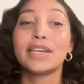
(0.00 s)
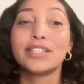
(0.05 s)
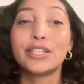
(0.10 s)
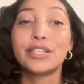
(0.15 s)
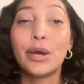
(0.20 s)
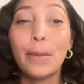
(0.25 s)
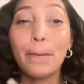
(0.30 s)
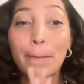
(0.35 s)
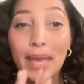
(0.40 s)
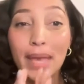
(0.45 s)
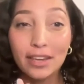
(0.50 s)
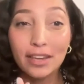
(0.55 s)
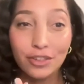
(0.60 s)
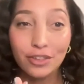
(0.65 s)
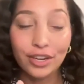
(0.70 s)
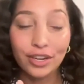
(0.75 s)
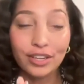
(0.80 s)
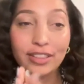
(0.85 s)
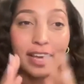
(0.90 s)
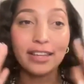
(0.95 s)
So make
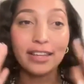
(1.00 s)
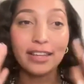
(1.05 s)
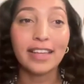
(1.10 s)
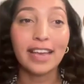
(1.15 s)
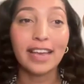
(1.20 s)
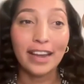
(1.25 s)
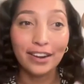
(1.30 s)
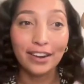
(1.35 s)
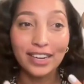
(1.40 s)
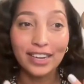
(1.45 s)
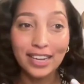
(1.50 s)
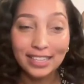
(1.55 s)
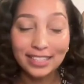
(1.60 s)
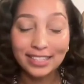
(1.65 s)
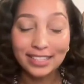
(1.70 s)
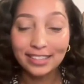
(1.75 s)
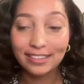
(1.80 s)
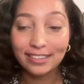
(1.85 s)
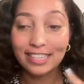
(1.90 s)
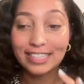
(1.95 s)
sure that the area
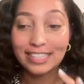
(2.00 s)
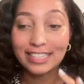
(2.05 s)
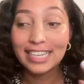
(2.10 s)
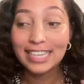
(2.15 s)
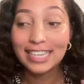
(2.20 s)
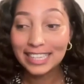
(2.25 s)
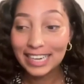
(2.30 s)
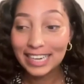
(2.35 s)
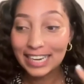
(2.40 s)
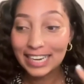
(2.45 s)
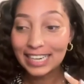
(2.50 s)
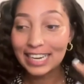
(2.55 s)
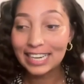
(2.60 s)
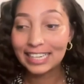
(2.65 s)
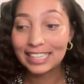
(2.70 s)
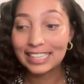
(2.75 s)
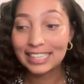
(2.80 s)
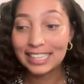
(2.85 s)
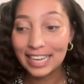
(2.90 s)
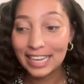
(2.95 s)
is clean
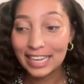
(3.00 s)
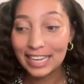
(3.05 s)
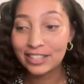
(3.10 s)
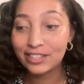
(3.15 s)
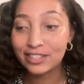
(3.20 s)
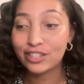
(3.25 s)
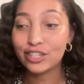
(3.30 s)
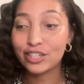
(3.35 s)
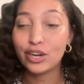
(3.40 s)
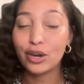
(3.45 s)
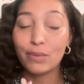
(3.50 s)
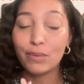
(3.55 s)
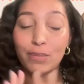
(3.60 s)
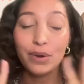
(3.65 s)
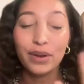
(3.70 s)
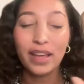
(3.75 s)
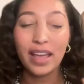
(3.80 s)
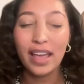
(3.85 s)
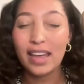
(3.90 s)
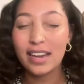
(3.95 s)
and cleansed. You don't
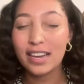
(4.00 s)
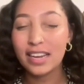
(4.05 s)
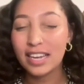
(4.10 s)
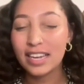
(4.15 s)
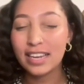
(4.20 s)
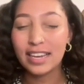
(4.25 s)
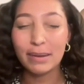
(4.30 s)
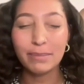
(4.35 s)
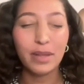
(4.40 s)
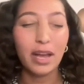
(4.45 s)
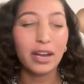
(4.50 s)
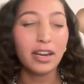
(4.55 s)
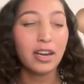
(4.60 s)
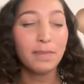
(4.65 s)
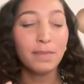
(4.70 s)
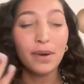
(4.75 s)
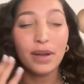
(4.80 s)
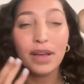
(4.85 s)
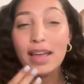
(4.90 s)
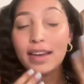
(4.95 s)
put any, I'm not
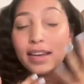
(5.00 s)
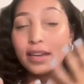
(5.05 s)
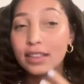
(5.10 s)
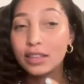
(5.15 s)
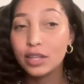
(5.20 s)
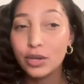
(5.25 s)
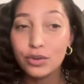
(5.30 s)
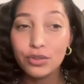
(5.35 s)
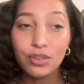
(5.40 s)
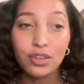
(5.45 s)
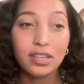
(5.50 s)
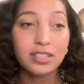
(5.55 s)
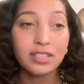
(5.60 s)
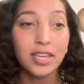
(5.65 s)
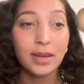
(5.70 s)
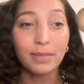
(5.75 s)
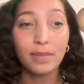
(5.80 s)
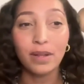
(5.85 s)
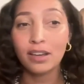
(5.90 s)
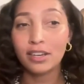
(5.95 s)
going to put any lotions.
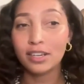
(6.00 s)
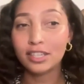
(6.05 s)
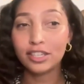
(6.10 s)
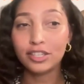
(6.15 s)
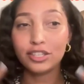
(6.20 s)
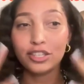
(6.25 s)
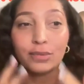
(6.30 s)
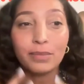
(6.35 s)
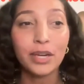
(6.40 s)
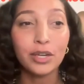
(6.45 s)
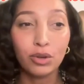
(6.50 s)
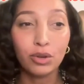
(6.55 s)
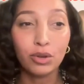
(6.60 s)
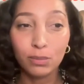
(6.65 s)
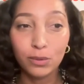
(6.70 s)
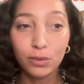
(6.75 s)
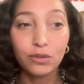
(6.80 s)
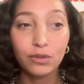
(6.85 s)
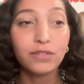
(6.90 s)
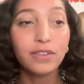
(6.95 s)
I'm not going to do my
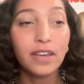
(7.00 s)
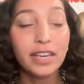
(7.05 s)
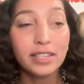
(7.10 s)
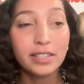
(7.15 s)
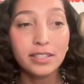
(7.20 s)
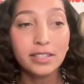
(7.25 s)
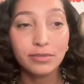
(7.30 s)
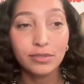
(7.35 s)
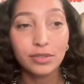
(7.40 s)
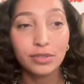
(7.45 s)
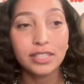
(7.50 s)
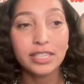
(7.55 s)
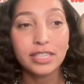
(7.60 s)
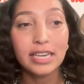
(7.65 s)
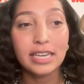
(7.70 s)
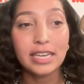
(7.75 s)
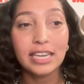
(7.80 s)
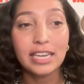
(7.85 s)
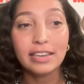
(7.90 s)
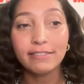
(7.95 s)
normal face
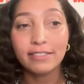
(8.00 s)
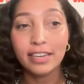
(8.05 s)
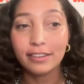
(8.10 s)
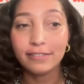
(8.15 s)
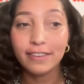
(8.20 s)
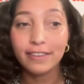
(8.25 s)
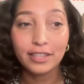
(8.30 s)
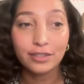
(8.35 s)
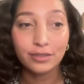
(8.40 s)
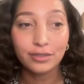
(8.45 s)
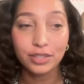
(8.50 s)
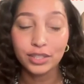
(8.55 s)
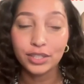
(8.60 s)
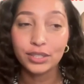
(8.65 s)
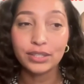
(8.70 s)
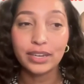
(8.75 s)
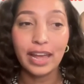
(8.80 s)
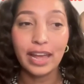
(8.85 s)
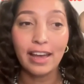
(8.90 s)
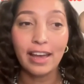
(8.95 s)
routine, evening face
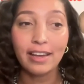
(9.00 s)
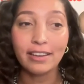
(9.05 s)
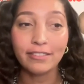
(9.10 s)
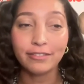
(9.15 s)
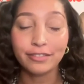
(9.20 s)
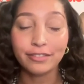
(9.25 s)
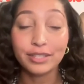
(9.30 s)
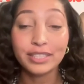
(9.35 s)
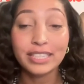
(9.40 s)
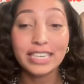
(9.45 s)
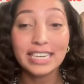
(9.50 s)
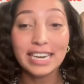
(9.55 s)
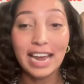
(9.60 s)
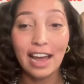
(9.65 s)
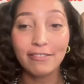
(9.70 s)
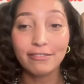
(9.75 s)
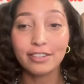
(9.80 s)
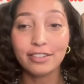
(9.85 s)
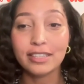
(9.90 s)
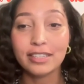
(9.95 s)
routine
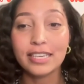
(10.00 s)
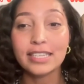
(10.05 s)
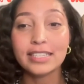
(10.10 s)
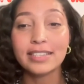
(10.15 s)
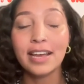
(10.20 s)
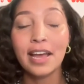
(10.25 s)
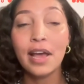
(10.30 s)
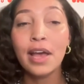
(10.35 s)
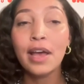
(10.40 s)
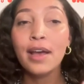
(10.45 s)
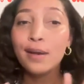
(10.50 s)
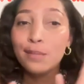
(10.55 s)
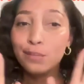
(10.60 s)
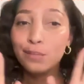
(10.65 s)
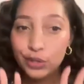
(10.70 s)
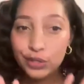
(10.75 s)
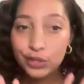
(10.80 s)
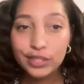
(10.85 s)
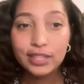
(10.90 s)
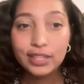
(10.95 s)
after this.
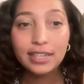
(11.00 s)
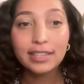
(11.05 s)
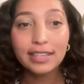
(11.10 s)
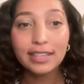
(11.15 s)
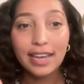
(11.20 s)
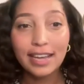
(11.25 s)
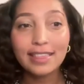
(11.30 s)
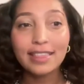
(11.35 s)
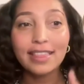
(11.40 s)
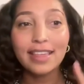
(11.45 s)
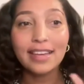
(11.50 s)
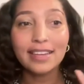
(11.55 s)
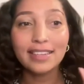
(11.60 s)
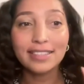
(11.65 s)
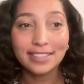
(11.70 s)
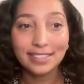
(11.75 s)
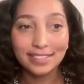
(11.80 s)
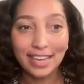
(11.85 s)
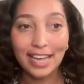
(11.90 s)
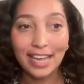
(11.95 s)
Just going to let
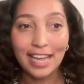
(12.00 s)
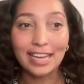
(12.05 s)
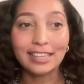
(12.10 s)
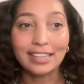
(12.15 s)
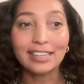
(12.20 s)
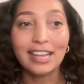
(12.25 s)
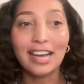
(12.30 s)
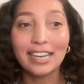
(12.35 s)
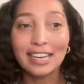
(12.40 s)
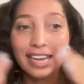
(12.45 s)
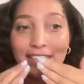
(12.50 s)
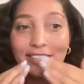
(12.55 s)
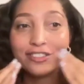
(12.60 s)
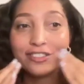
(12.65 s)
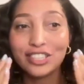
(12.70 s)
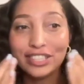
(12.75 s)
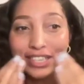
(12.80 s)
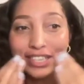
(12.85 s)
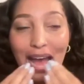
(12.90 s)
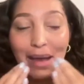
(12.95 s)
things stay. A lot has
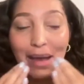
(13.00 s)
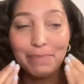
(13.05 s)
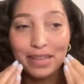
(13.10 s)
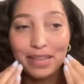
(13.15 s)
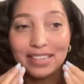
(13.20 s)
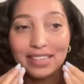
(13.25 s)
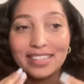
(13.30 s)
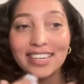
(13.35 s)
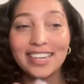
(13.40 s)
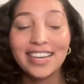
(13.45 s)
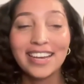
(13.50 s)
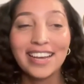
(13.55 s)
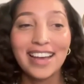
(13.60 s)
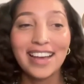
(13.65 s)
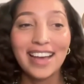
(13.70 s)
just happened